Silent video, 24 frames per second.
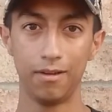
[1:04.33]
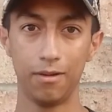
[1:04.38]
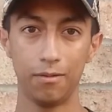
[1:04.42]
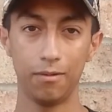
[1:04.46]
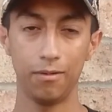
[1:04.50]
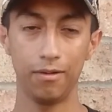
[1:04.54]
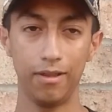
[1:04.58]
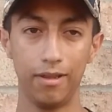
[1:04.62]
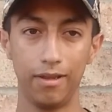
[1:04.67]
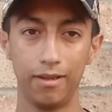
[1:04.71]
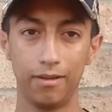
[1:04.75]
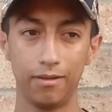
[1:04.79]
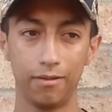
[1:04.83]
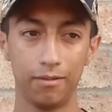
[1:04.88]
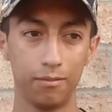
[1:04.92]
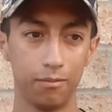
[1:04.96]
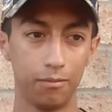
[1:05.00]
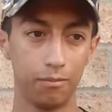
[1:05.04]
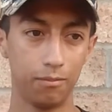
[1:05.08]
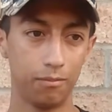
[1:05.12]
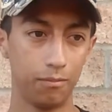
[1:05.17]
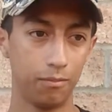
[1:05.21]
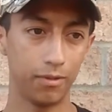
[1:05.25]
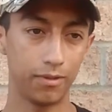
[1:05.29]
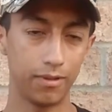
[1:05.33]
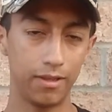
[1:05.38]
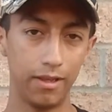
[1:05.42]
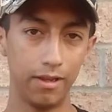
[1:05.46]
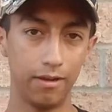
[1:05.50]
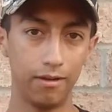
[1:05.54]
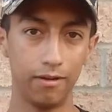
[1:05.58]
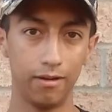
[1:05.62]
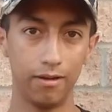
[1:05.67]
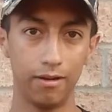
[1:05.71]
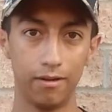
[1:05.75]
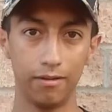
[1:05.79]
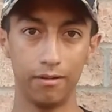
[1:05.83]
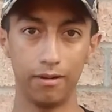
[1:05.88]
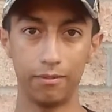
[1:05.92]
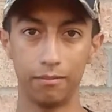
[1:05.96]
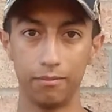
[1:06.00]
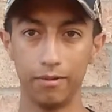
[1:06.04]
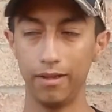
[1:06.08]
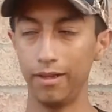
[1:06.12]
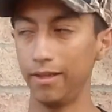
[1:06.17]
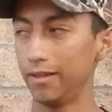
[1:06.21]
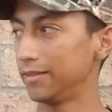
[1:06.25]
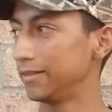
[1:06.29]
for like what they are, like
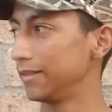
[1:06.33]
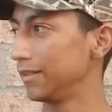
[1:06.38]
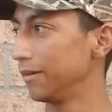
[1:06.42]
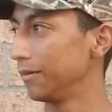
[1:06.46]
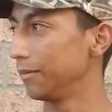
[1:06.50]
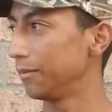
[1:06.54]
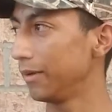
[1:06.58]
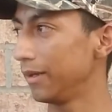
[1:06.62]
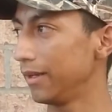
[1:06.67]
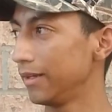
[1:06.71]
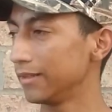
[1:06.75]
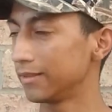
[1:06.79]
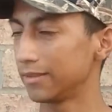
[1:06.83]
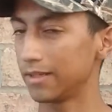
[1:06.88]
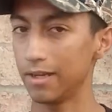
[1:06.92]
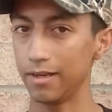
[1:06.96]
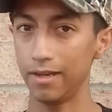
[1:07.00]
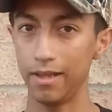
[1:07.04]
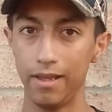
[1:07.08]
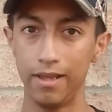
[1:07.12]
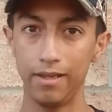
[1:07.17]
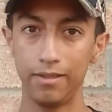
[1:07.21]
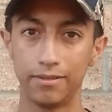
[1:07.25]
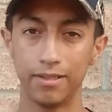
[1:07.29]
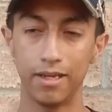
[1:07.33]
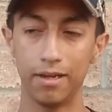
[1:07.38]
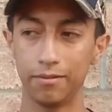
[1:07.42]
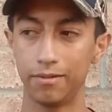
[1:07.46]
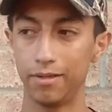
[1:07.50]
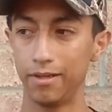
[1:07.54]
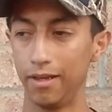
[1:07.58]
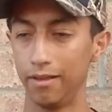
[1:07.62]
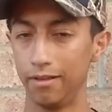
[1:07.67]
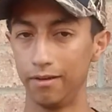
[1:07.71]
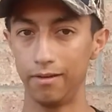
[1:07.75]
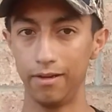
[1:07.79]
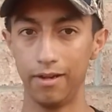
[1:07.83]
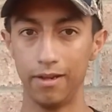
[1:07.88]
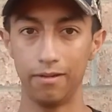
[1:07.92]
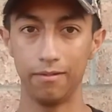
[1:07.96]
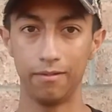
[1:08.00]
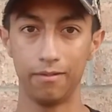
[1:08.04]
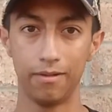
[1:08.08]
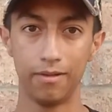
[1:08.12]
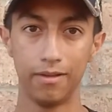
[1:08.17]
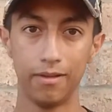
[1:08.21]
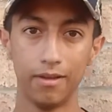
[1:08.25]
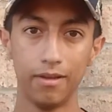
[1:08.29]
race, everybody just kind of hangs out together now.
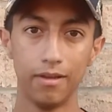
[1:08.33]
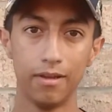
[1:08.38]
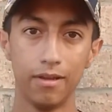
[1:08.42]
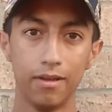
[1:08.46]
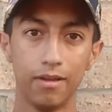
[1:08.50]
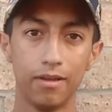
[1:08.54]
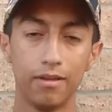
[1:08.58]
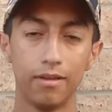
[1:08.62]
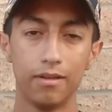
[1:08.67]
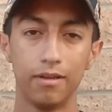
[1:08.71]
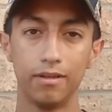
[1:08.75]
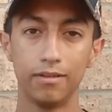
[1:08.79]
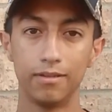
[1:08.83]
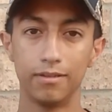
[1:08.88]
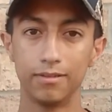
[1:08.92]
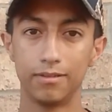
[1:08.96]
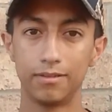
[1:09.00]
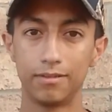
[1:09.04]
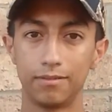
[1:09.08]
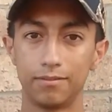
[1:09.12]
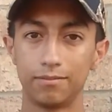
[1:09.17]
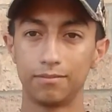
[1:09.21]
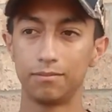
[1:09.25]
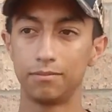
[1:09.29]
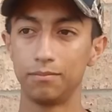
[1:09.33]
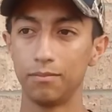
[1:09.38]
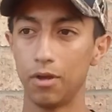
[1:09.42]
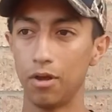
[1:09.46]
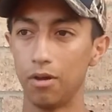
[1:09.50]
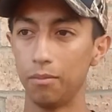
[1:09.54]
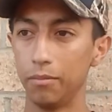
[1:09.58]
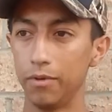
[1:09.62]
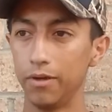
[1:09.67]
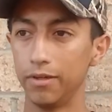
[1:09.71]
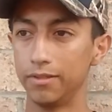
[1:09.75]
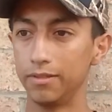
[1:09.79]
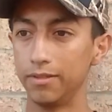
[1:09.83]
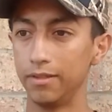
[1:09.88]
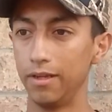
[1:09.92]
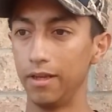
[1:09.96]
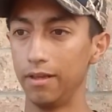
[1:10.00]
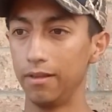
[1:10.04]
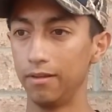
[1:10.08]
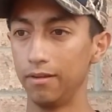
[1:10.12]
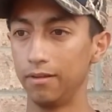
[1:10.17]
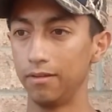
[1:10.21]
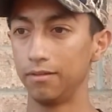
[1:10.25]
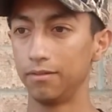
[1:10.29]
It just all merged
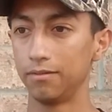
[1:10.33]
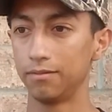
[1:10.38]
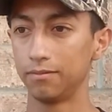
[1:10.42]
together.